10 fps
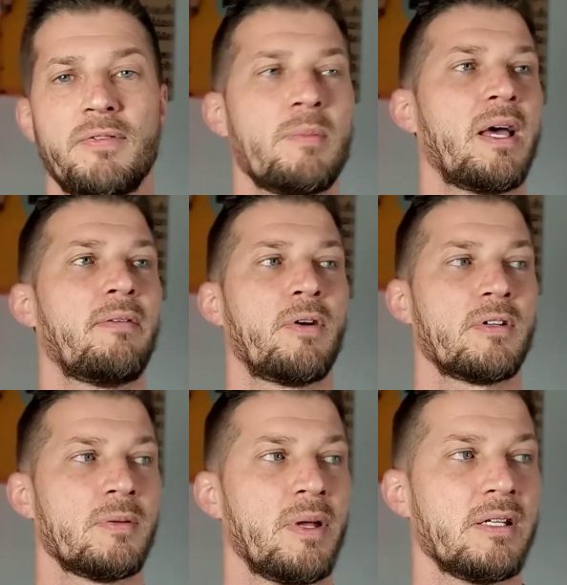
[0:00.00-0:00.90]
You might have heard
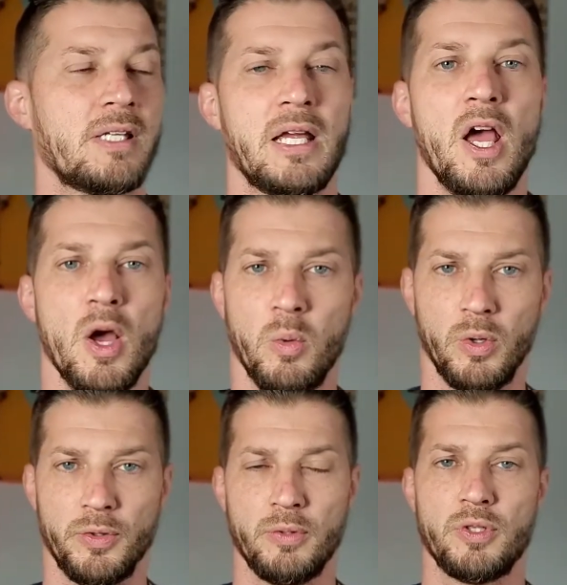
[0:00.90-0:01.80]
somebody say,
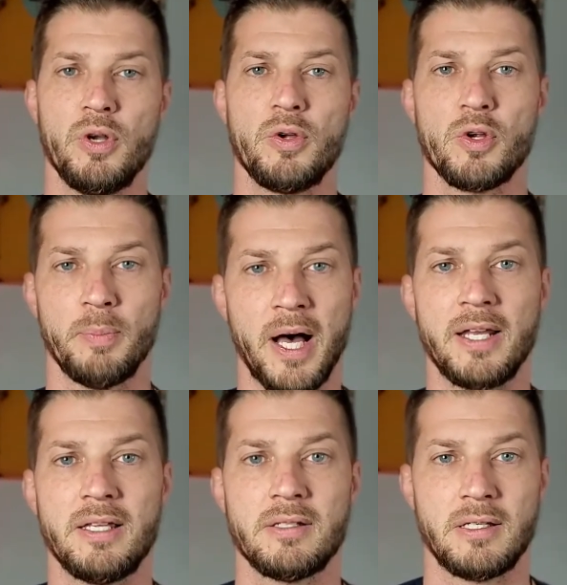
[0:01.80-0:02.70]
well, don't you know your
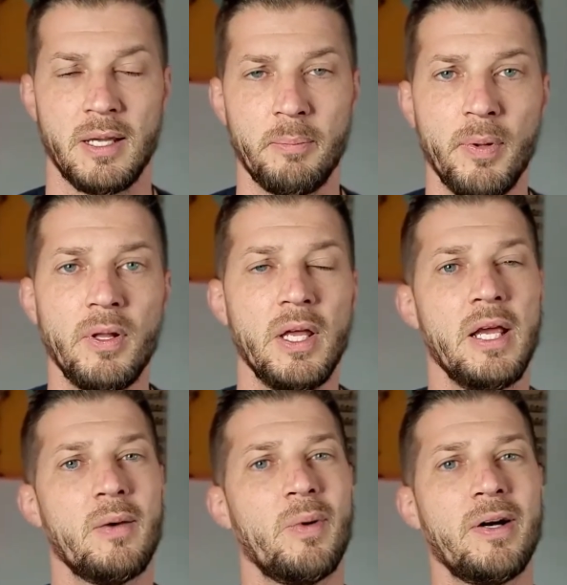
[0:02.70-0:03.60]
body is a temple?
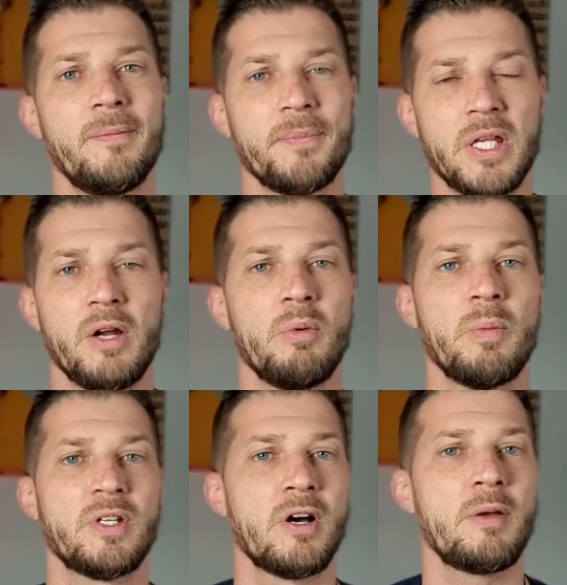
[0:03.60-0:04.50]
Well, you know, when
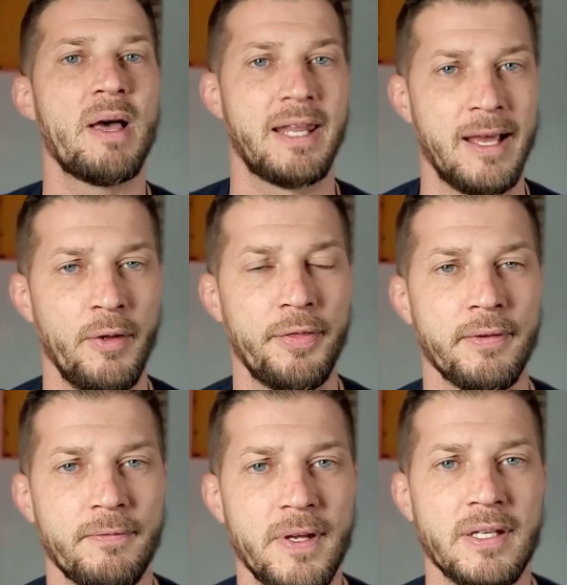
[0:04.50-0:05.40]
we talk about health
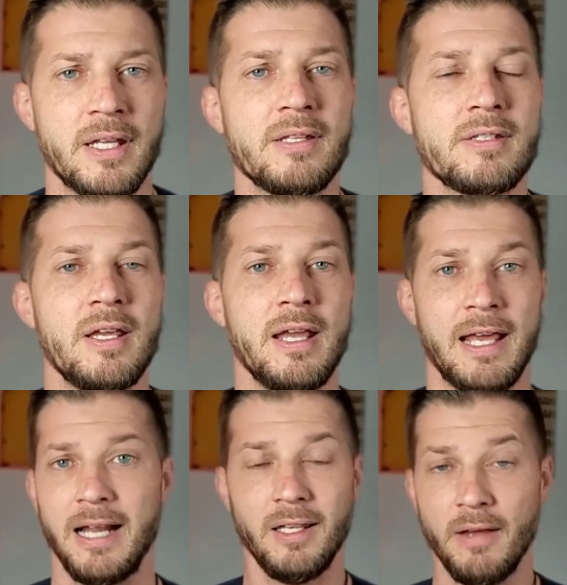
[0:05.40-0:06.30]
and fitness,
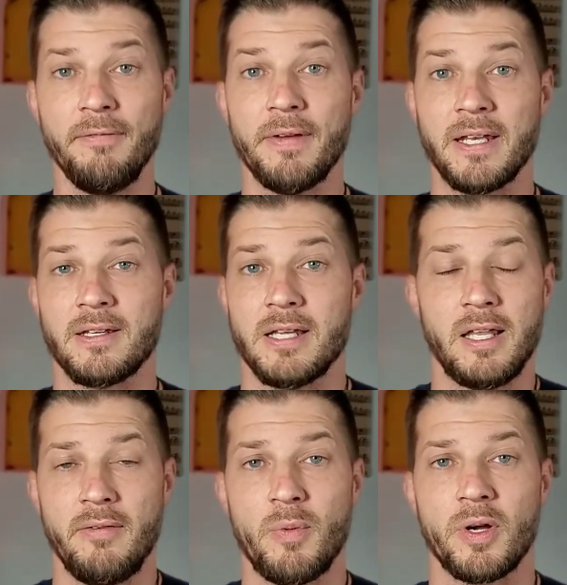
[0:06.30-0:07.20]
and I love fitness, I
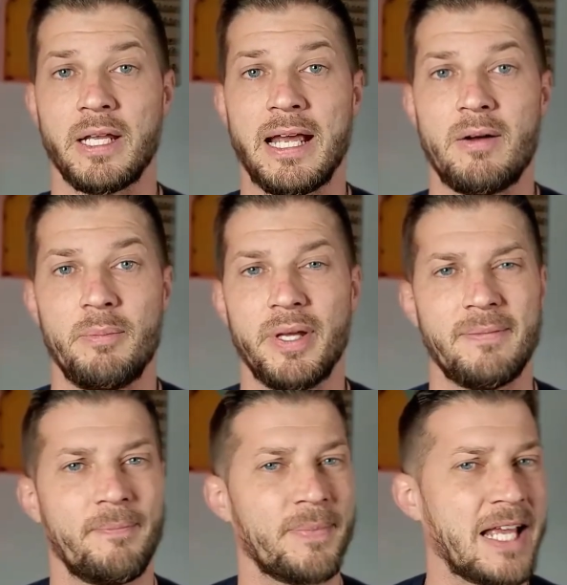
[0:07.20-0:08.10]
love working out, but
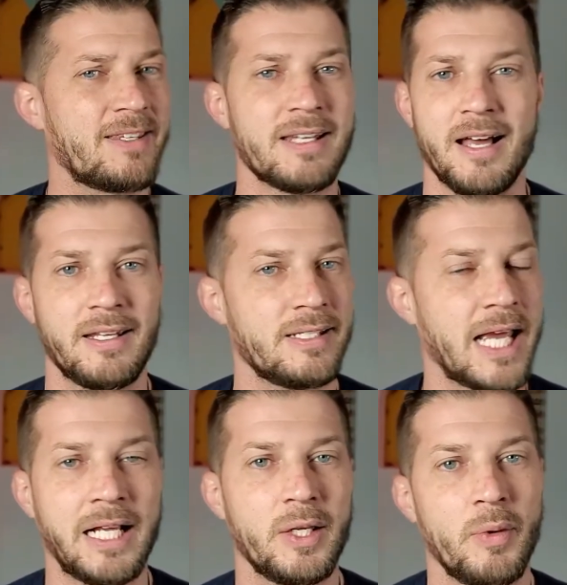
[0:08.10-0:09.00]
that's not
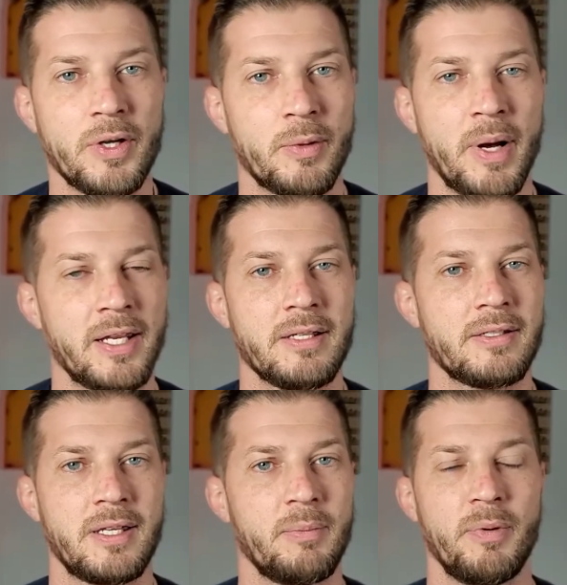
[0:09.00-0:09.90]
exactly what your body is
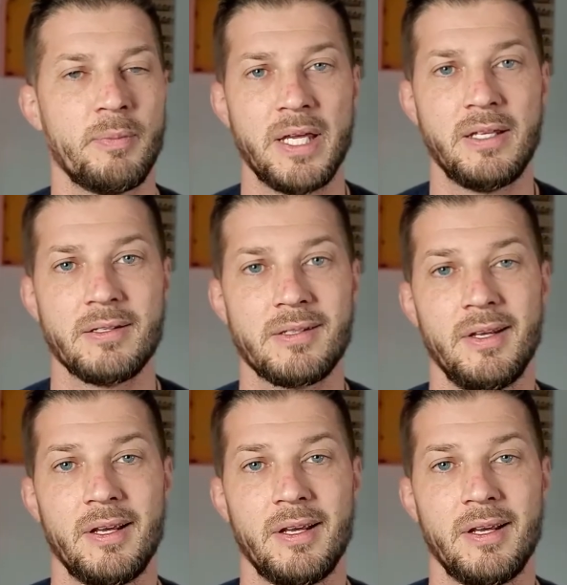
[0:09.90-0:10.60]
a temple means.